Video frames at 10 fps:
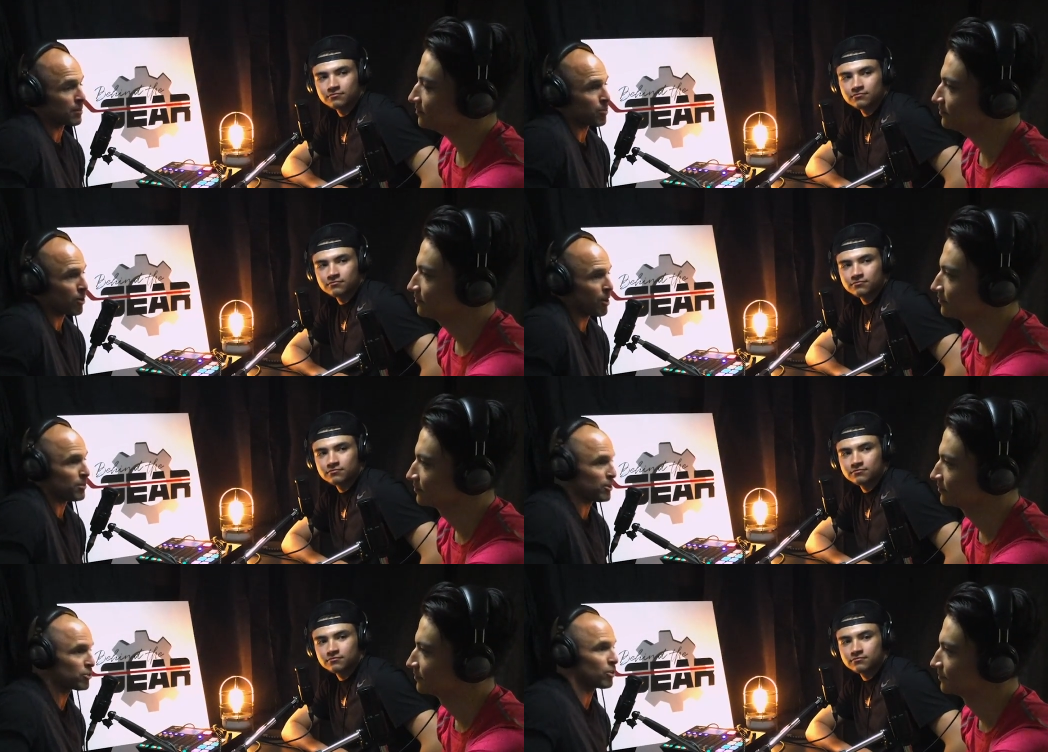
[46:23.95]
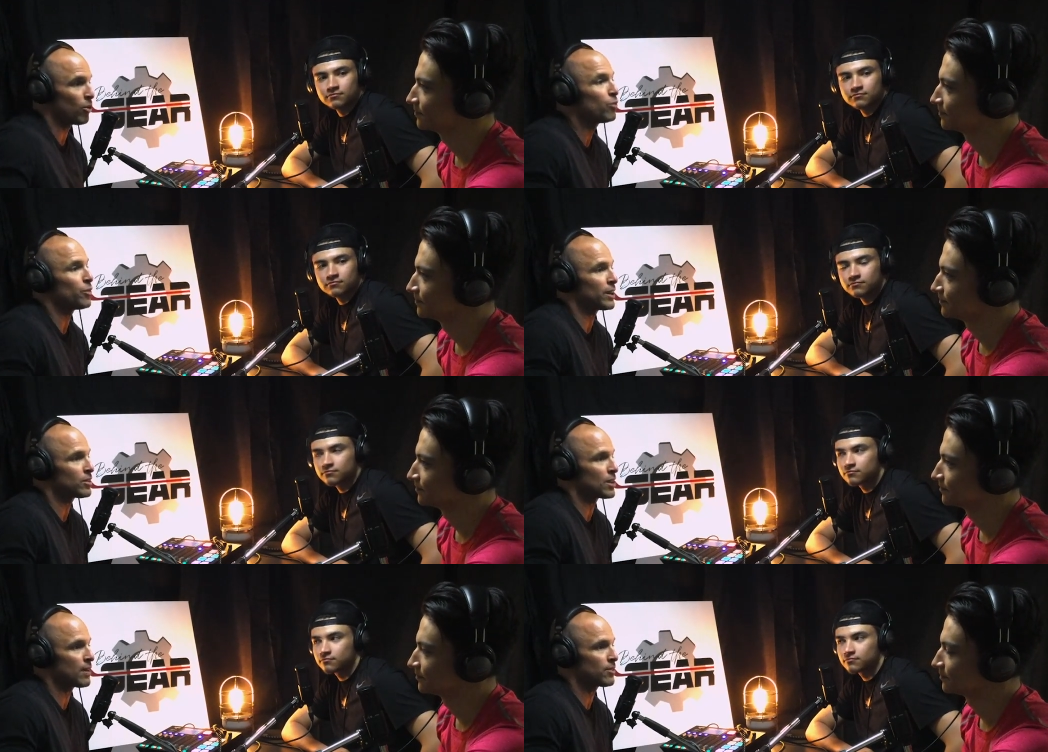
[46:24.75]
Speaker 1: I probably should hopefully get
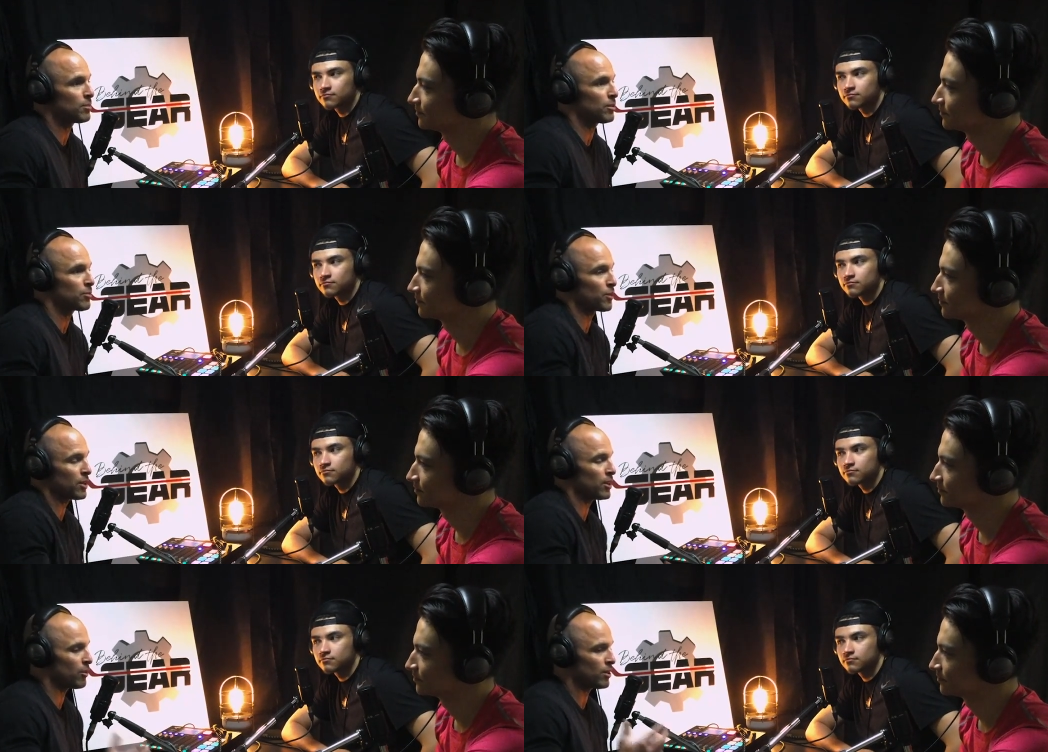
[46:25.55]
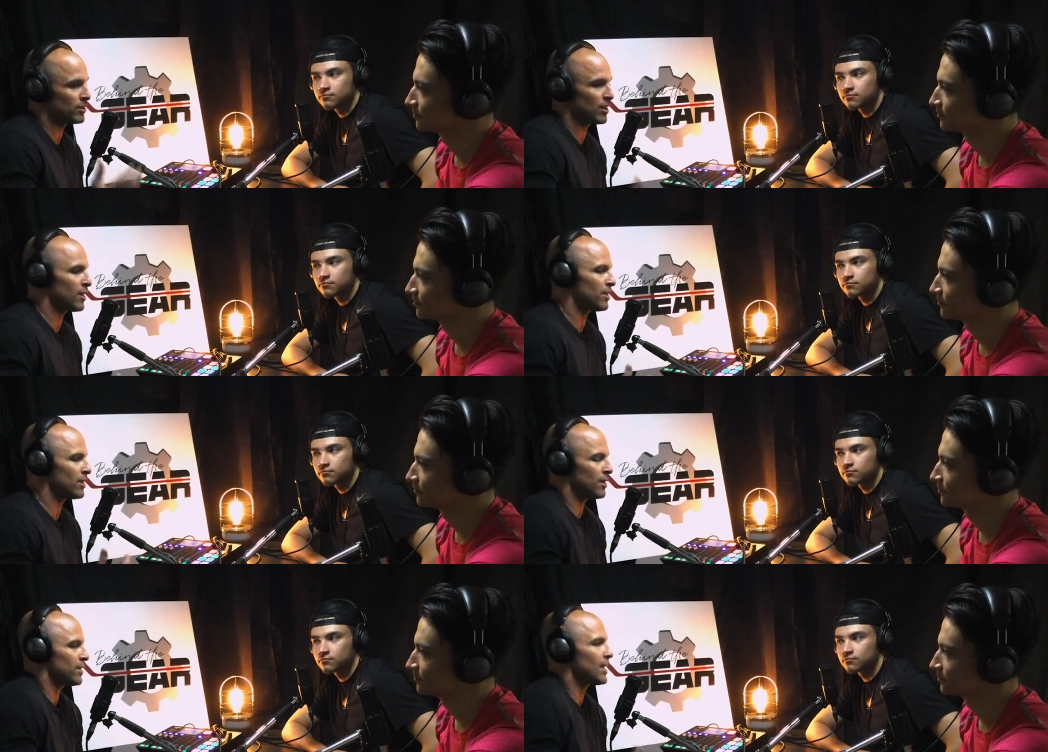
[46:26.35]
drafted, but for, you know, is are,
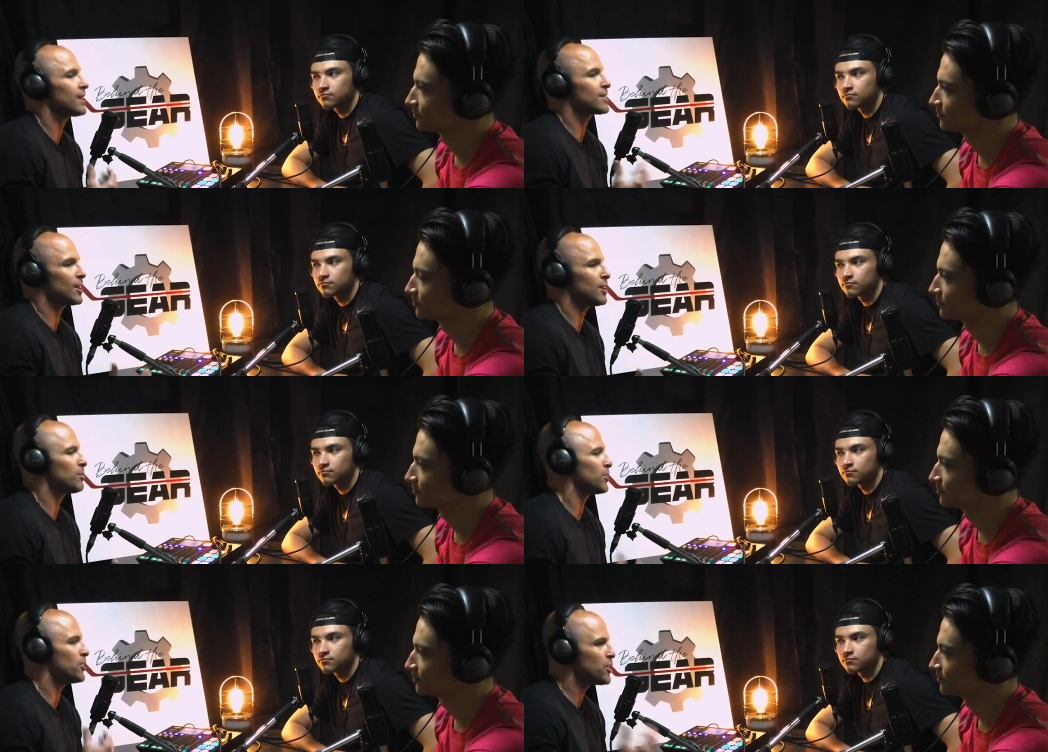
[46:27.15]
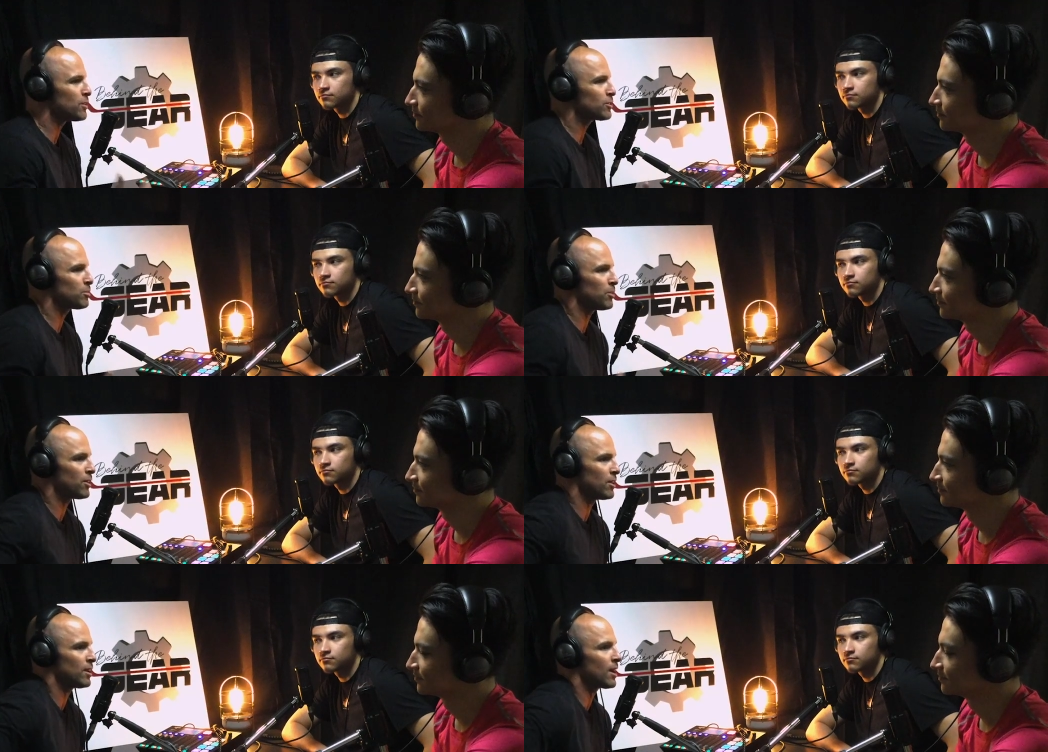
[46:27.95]
are you kind of excited about it? Are you nervous about it?
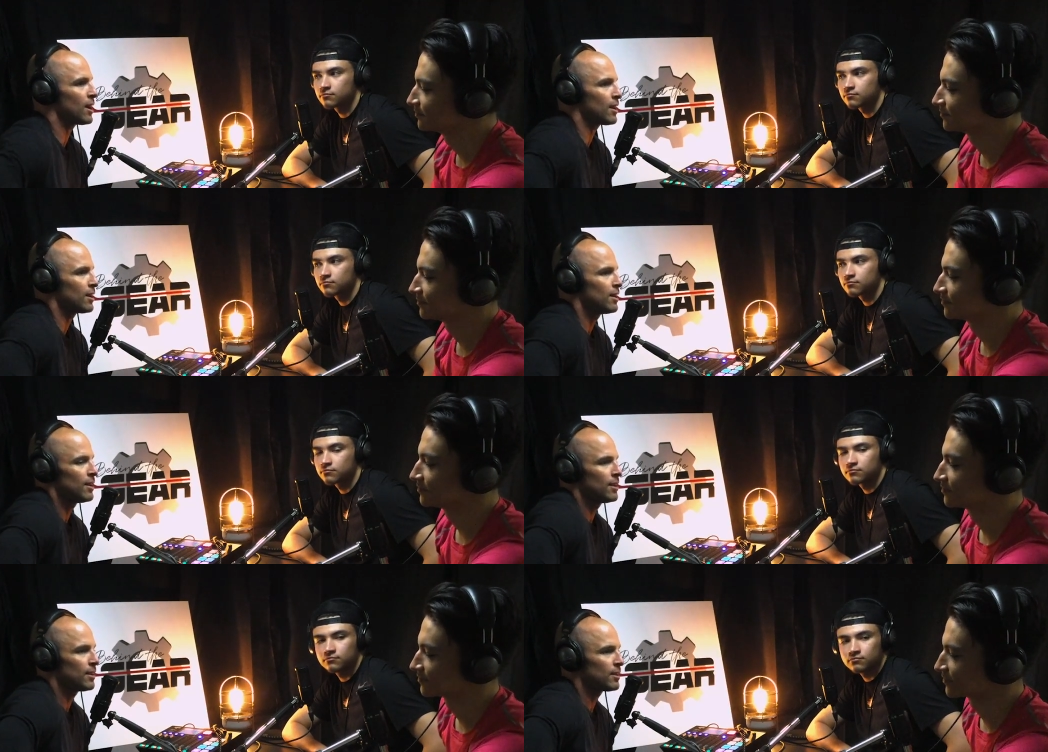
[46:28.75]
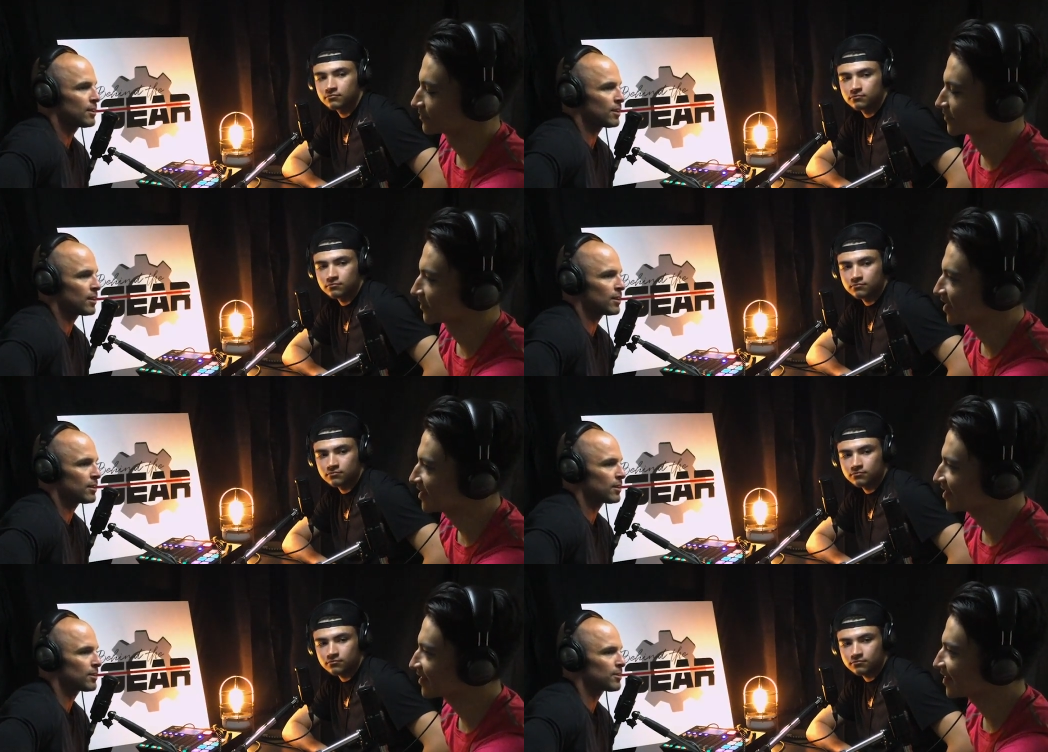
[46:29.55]
Are you kind of?
Speaker 2: I
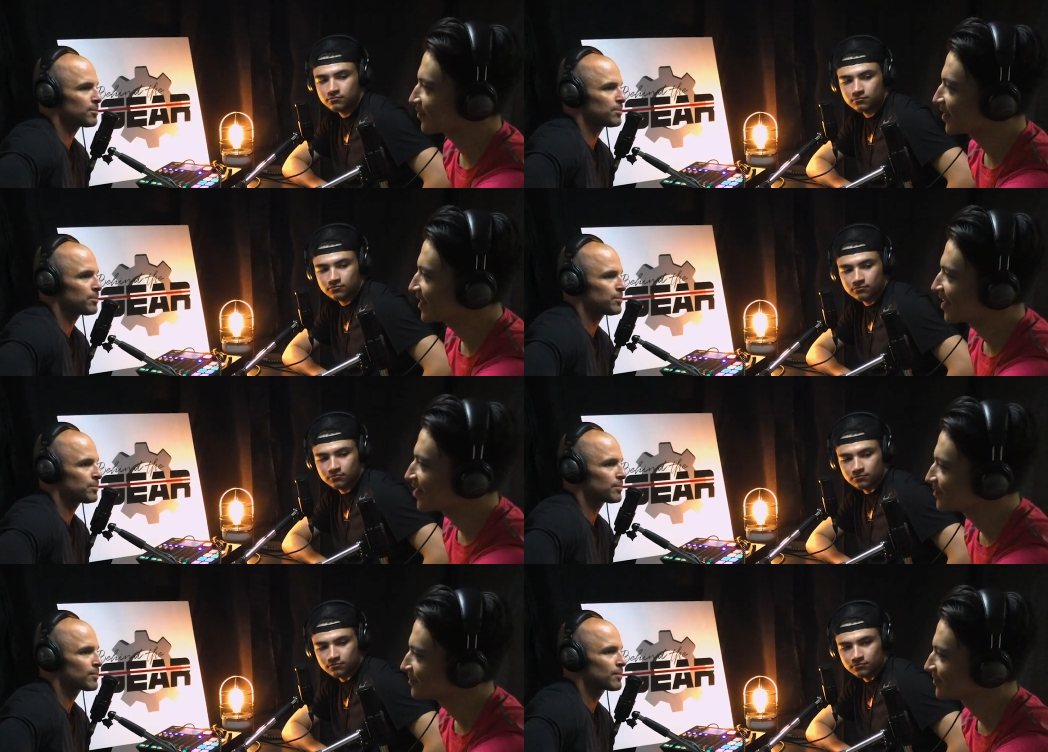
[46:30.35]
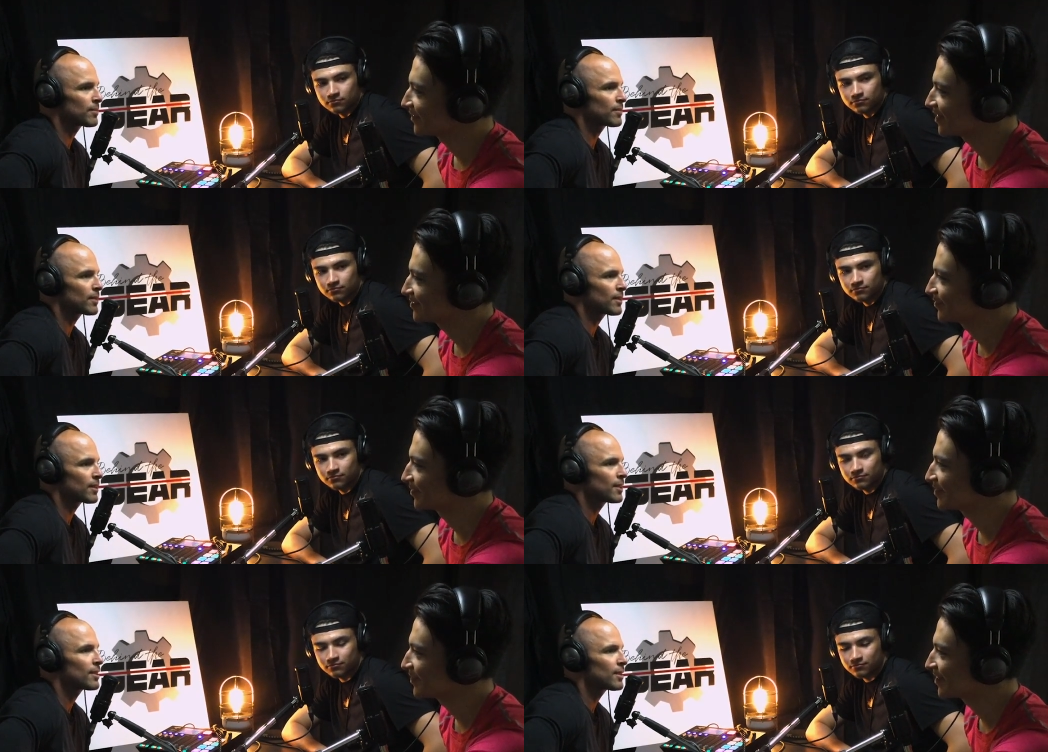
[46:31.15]
think like right now, I'm not too
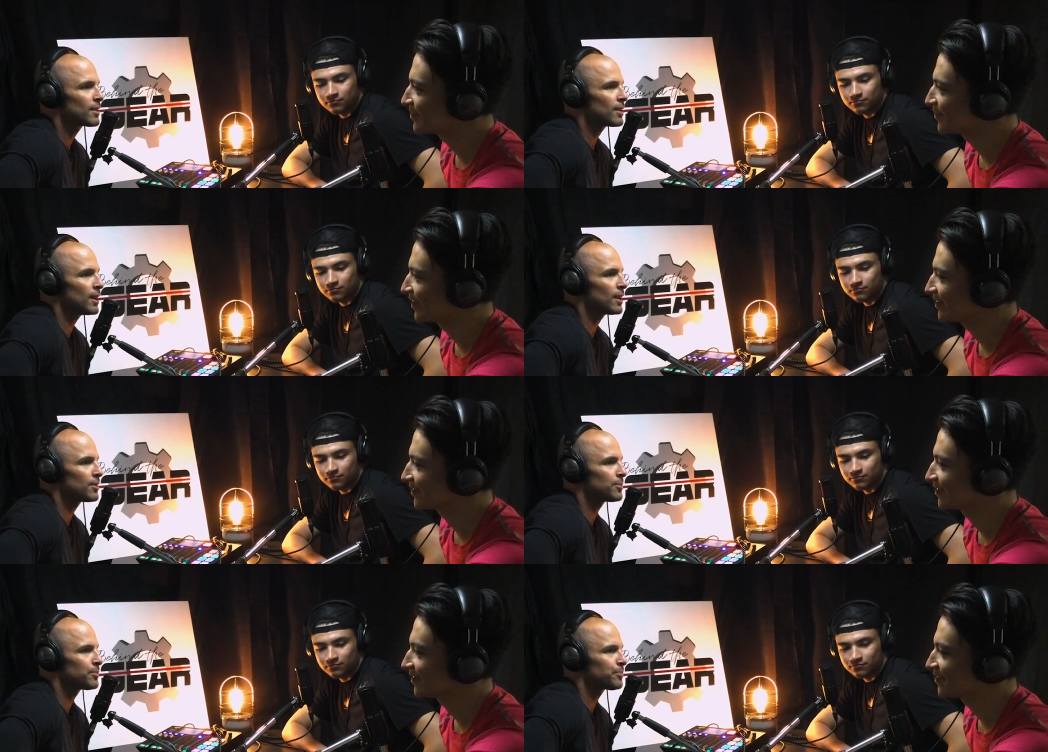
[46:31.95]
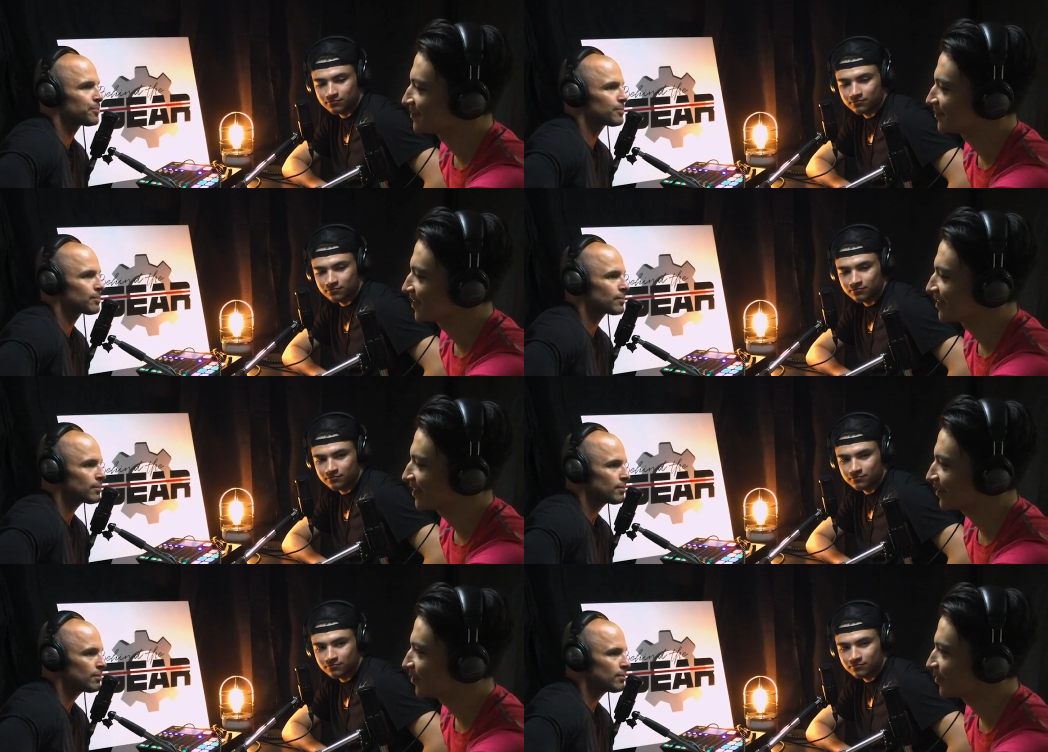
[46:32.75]
worried about it. But, yeah. Um, I think